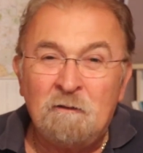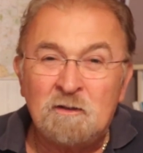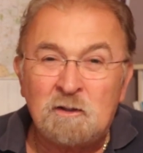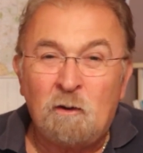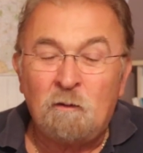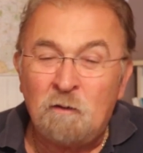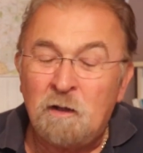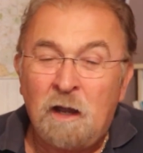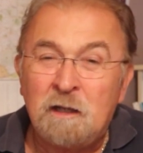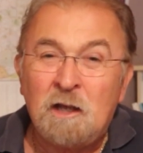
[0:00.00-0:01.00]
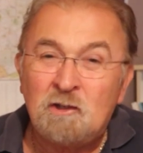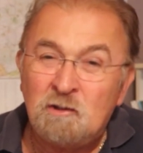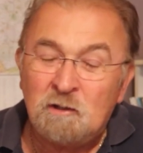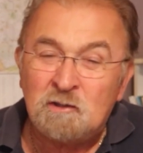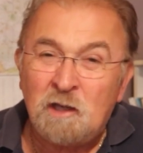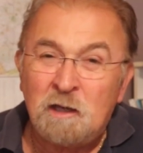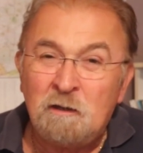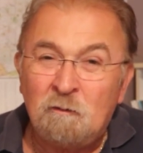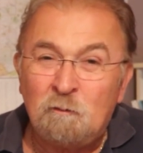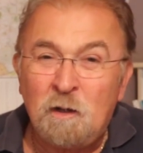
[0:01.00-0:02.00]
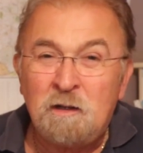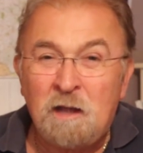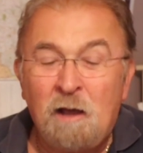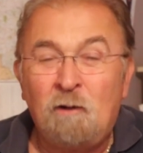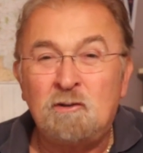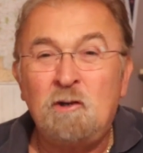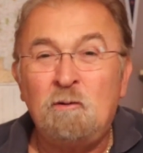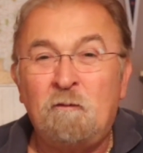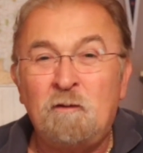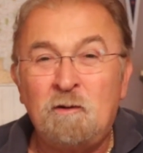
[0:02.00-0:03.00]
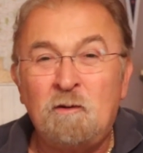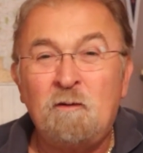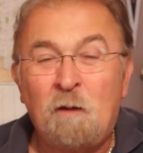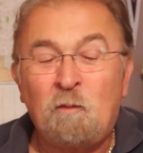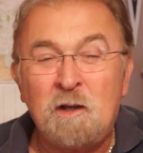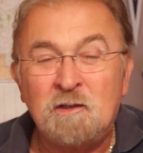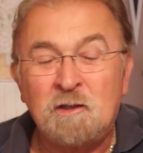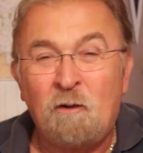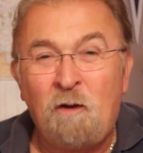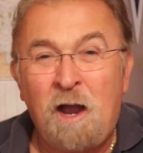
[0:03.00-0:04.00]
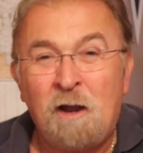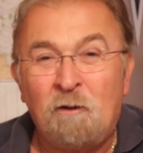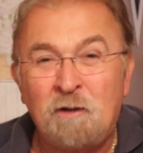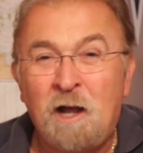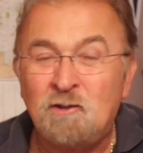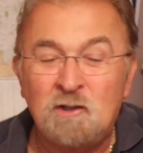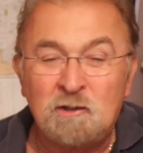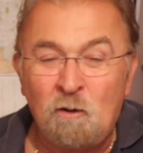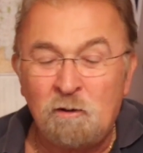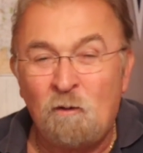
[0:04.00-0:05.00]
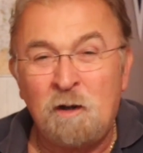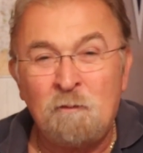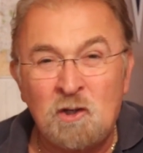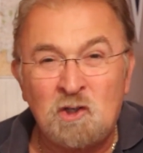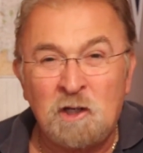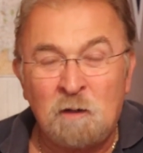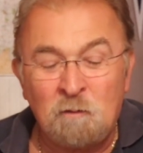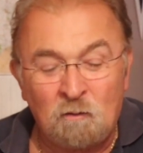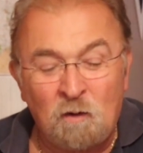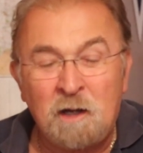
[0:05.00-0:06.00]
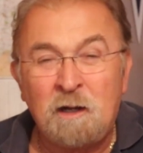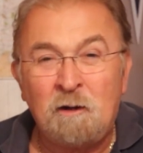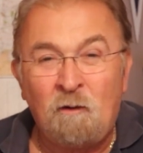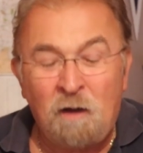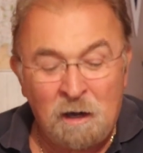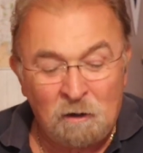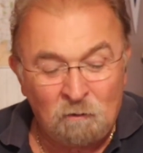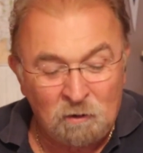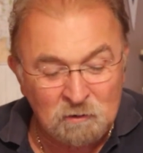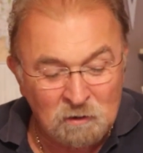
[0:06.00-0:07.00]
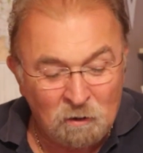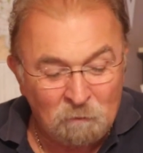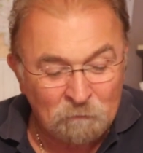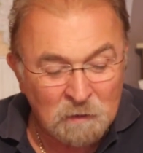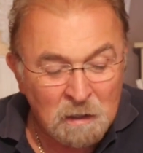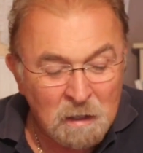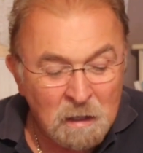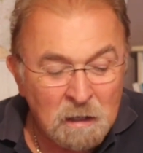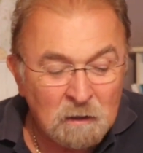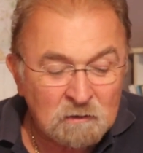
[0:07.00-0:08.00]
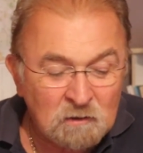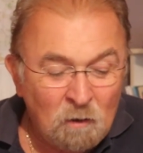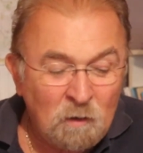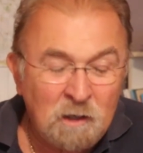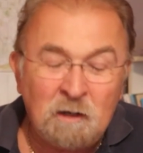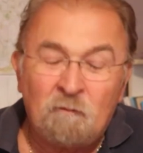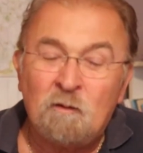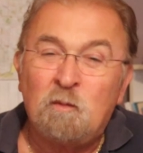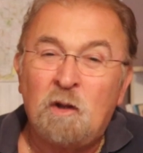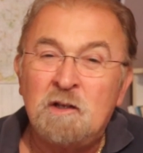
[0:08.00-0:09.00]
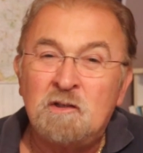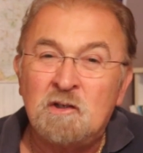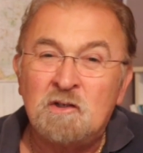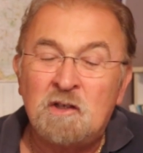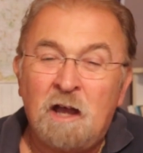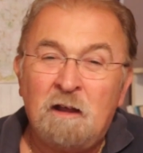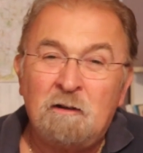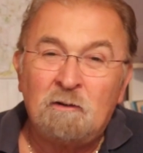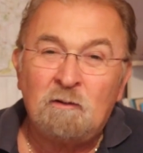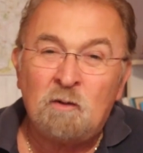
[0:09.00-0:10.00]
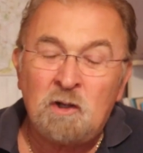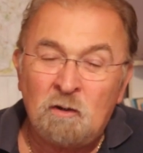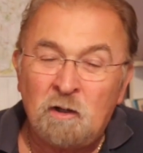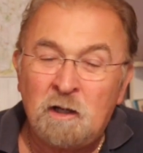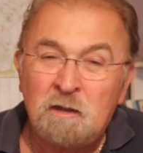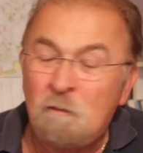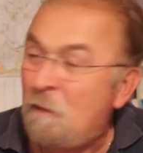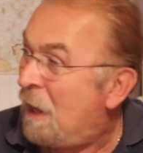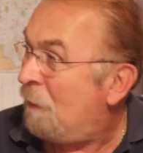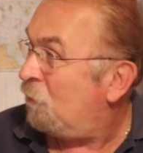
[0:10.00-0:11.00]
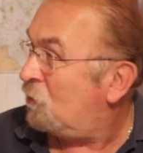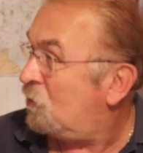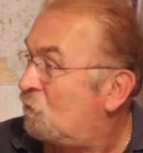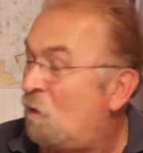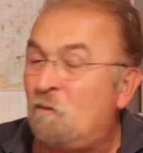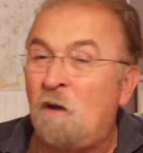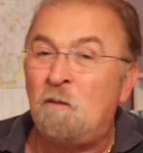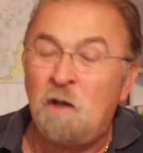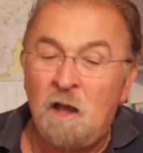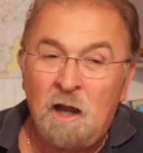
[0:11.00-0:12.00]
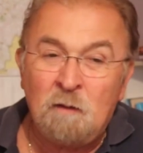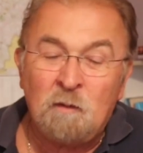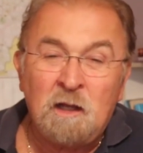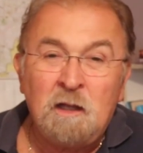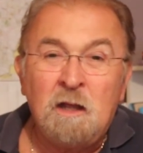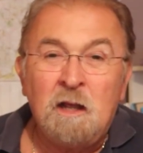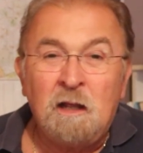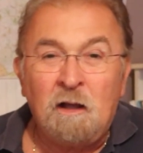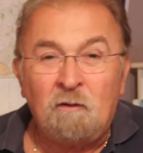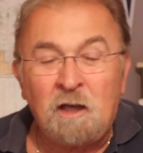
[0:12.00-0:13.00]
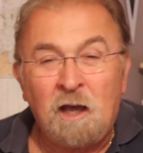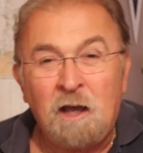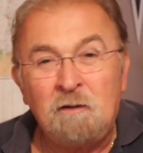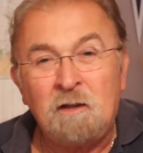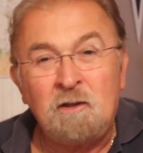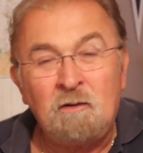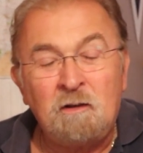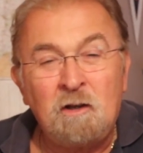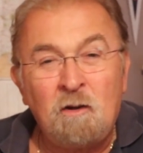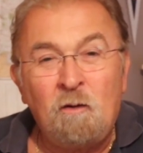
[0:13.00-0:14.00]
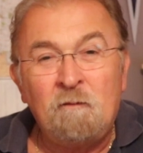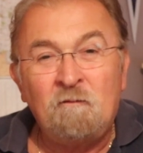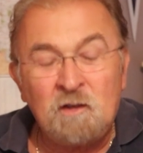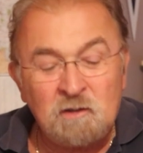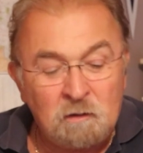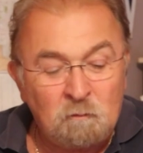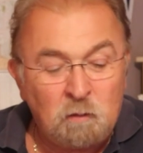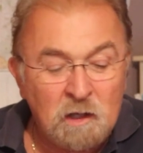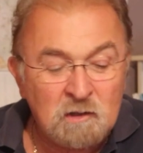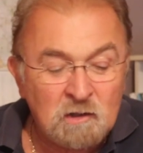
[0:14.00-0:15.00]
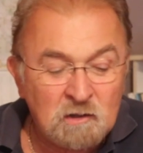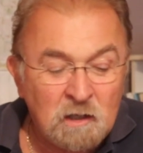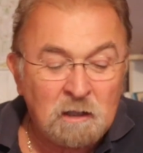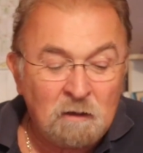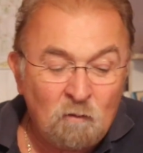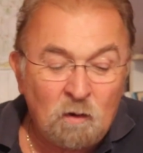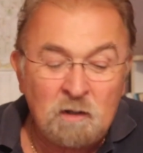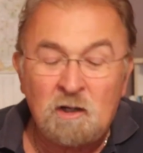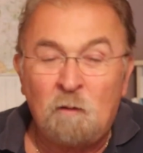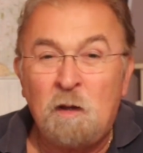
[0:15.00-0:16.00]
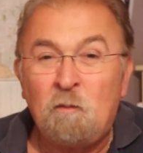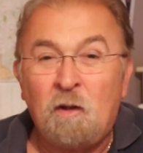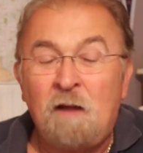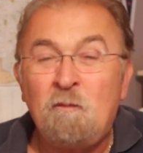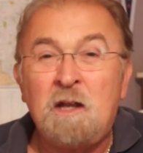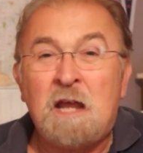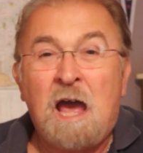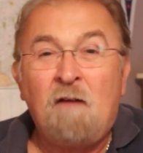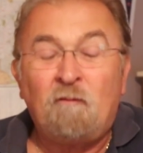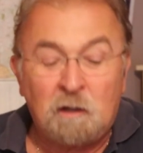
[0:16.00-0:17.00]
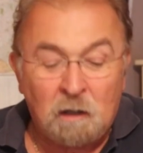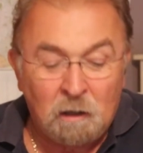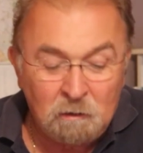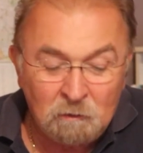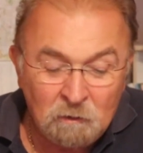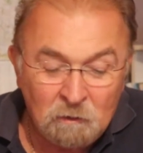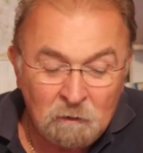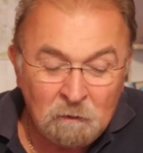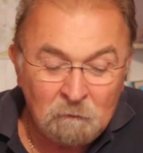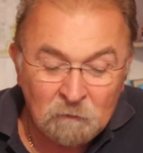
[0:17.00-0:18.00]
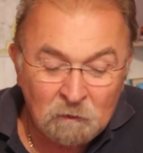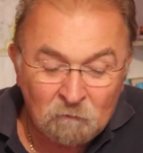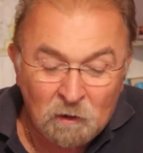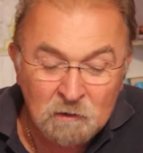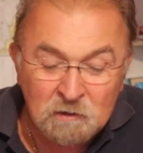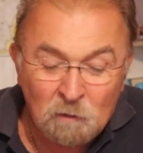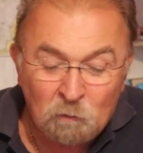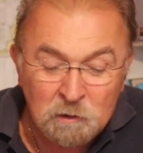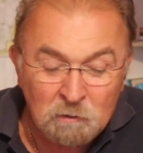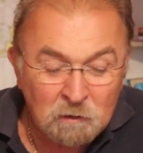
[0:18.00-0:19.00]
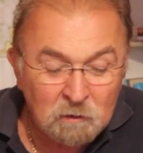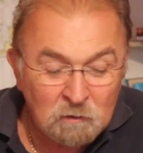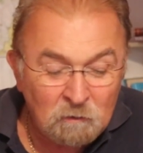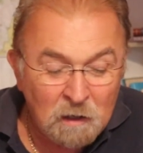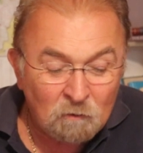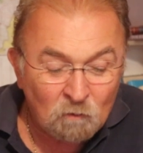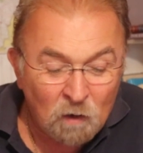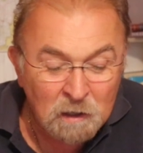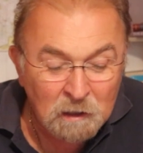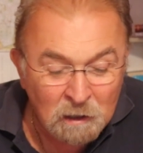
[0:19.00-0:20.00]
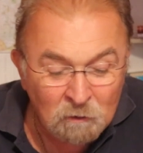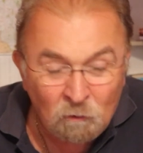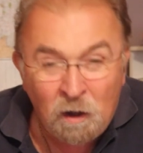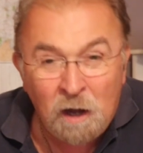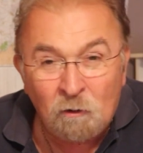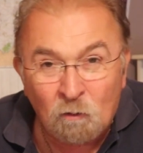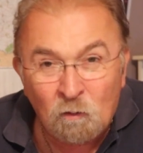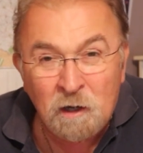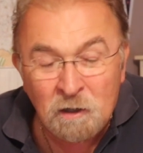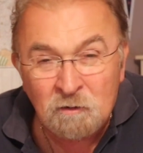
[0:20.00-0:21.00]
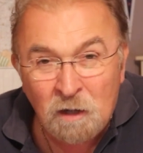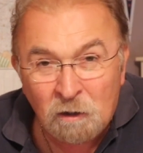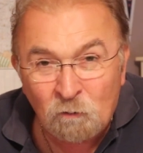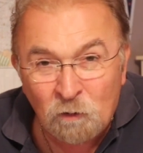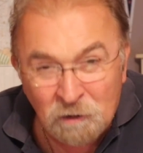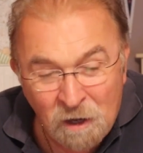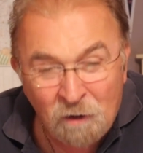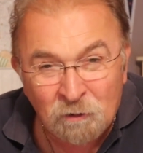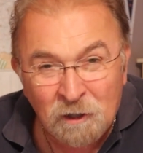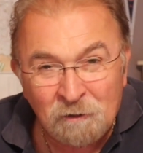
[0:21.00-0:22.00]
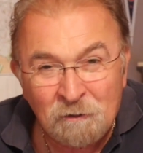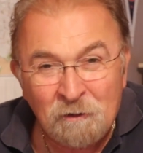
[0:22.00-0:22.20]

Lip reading: So I guess you could say you've been to hell too if you do that place in Ohio. Not just go to the one in Michigan, but right in Ohio also. So many different places that when you look at the map, which is one right behind me, okay, that you could go and visit places. Like if you want to tell people, I've been to Africa, very simply, you could do that right in Ohio, right in Delaware County.